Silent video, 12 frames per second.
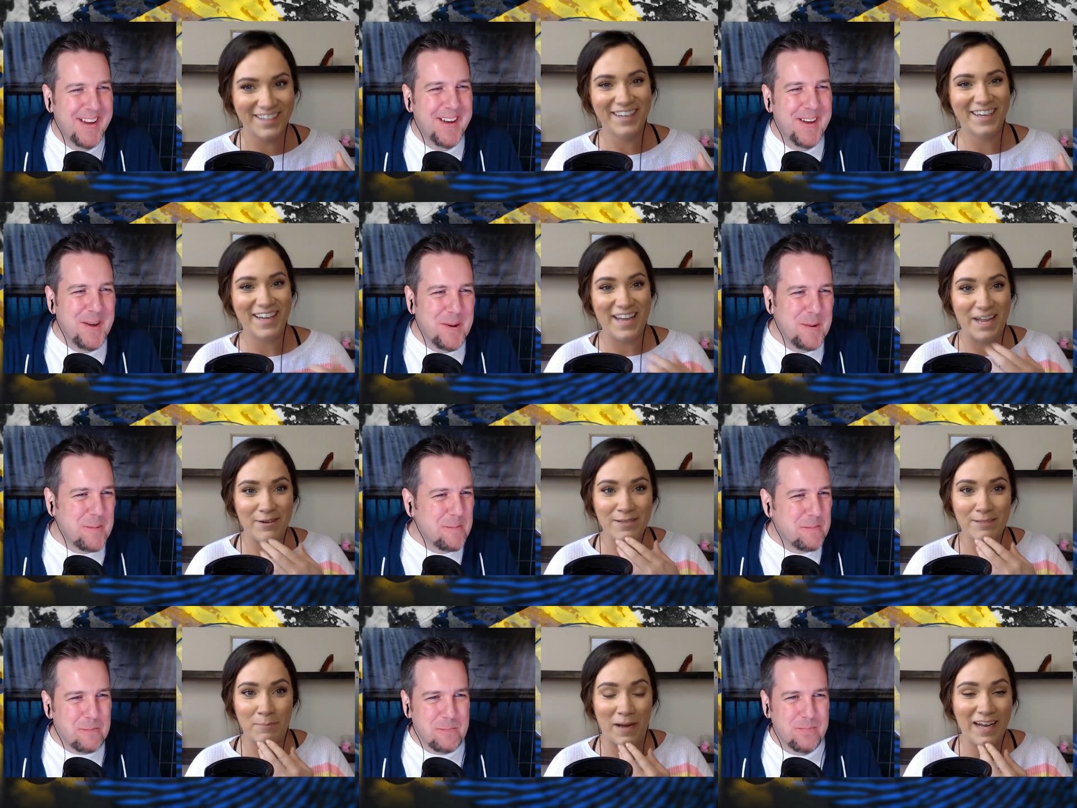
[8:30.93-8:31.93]
Speaker 1: It was
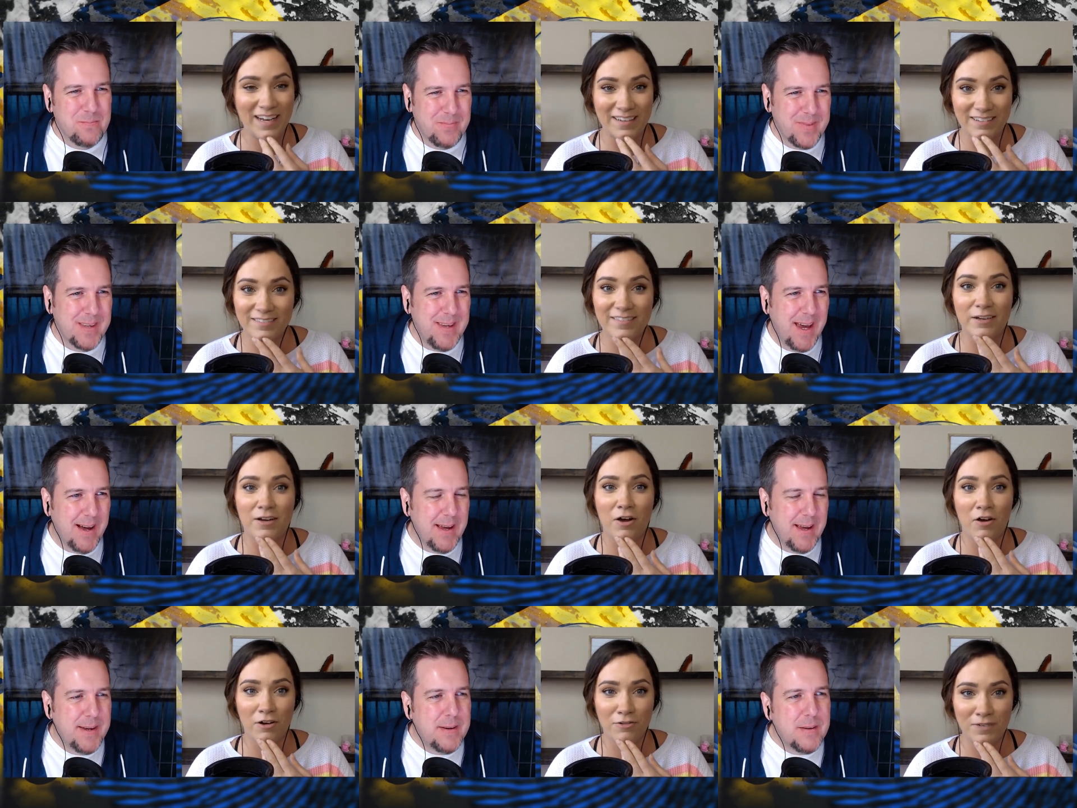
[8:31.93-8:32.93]
bad. Yeah, hard
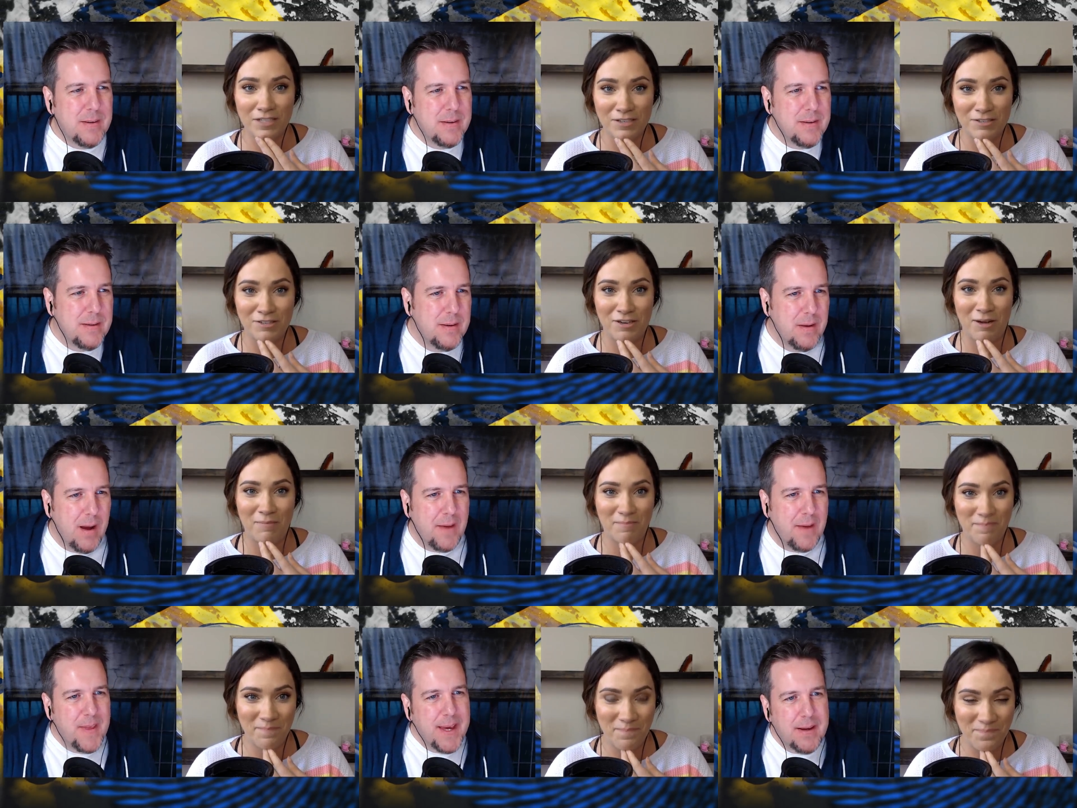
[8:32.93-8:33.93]
research job.
Speaker 2: I
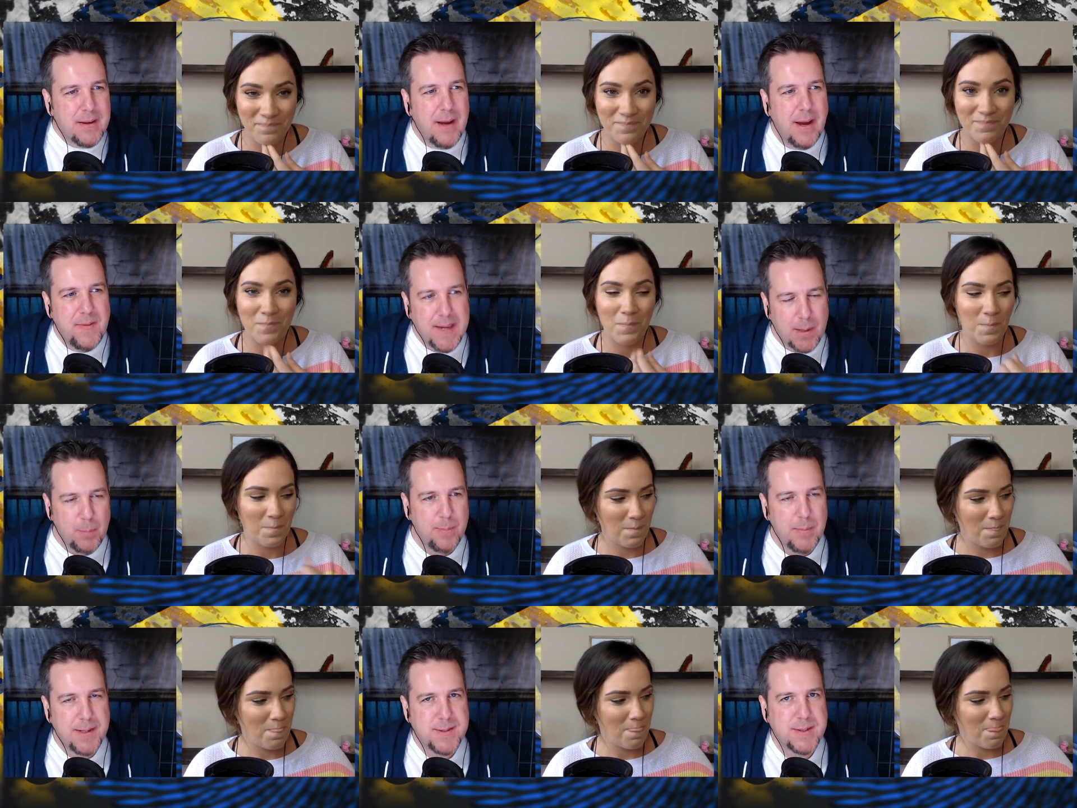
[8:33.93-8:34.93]
think I think it,
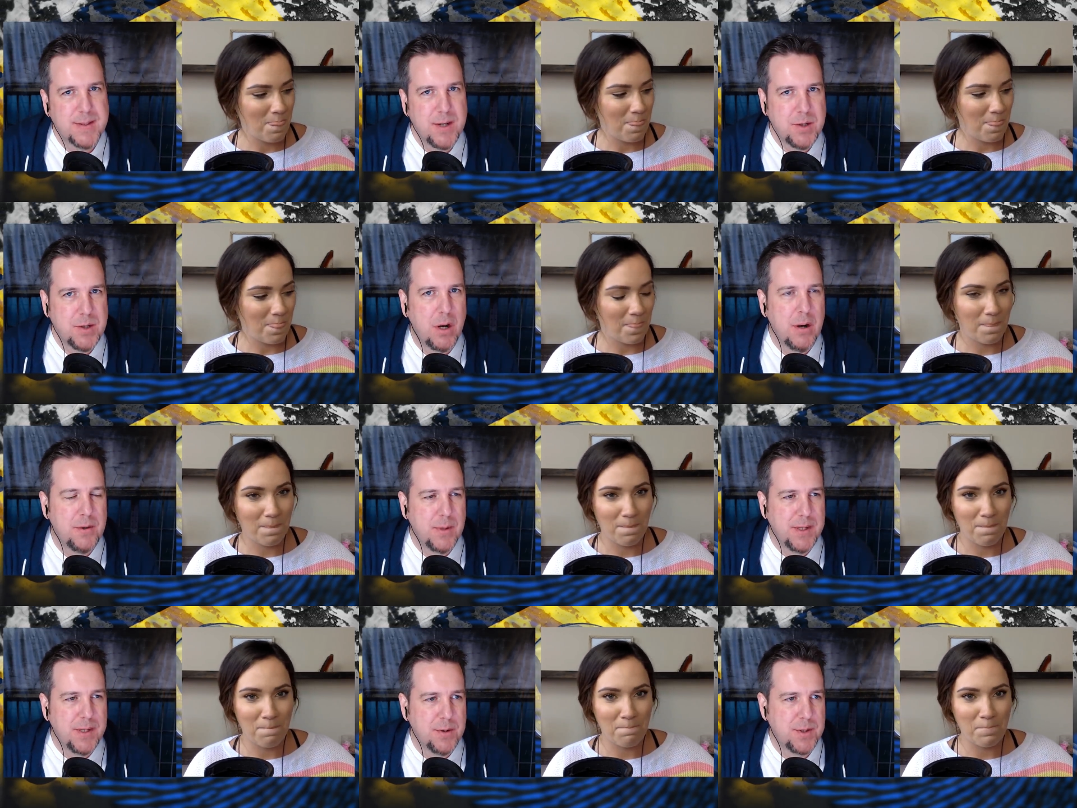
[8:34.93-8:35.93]
it's such a hard
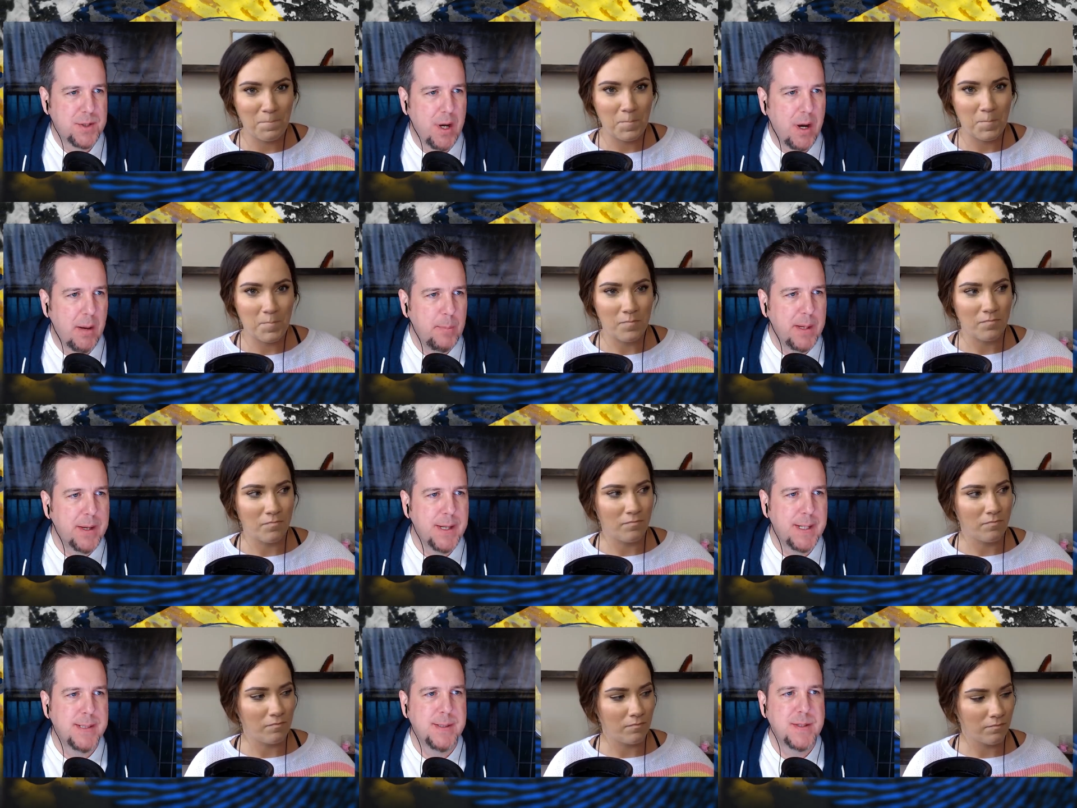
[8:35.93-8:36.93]
research job
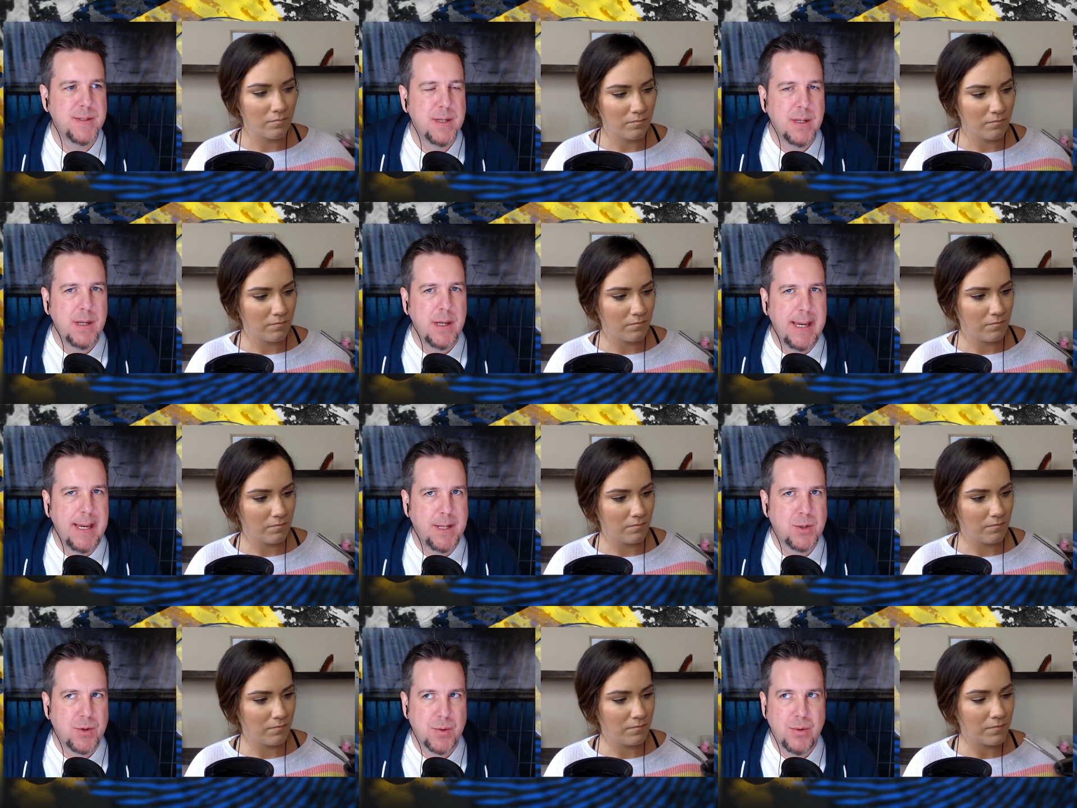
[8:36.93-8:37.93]
because a
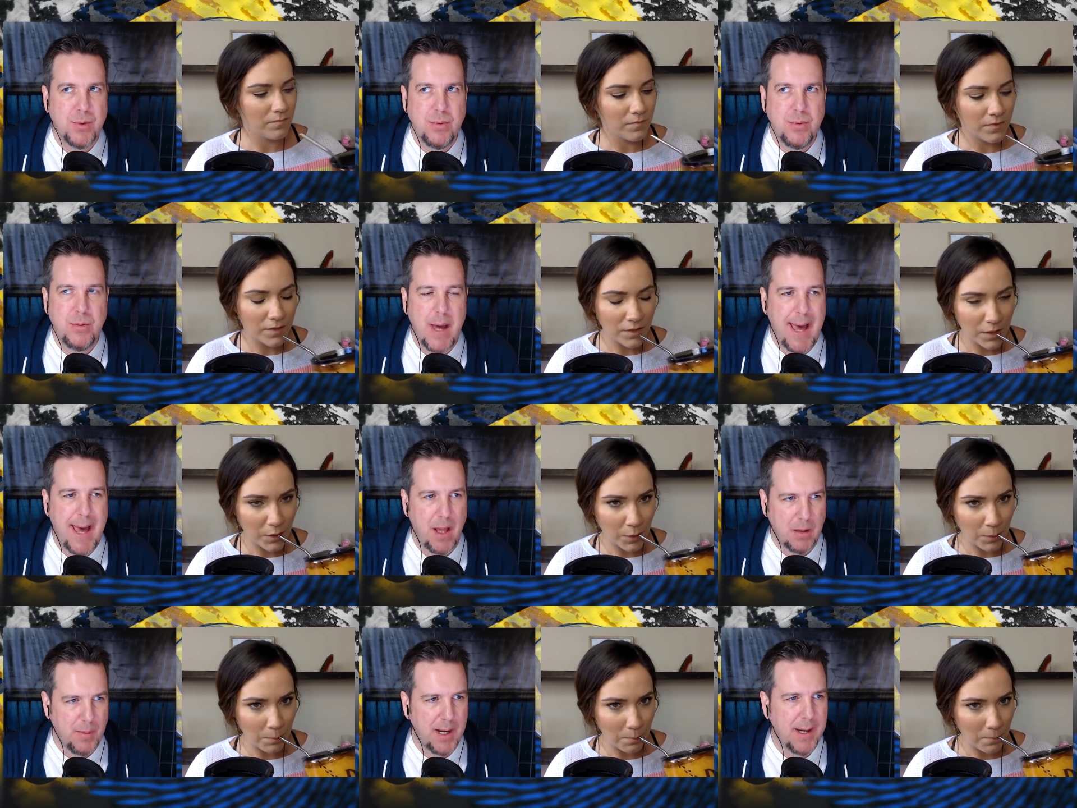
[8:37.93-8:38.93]
true
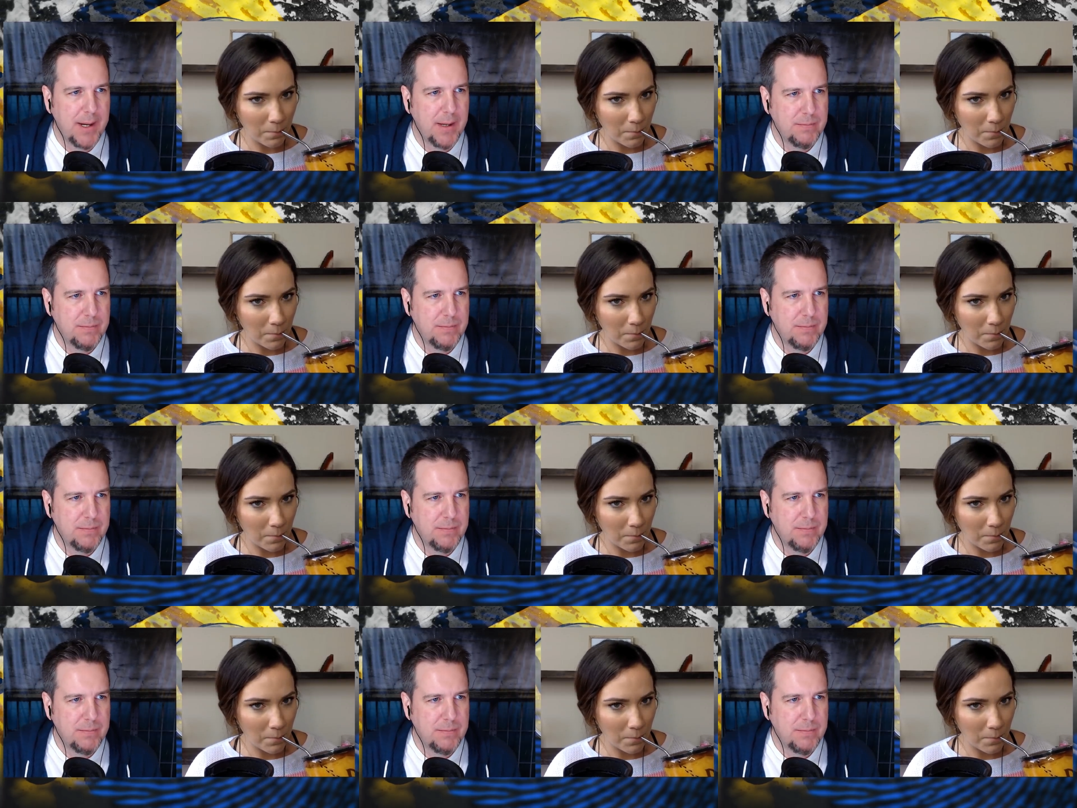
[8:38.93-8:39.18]
alibi,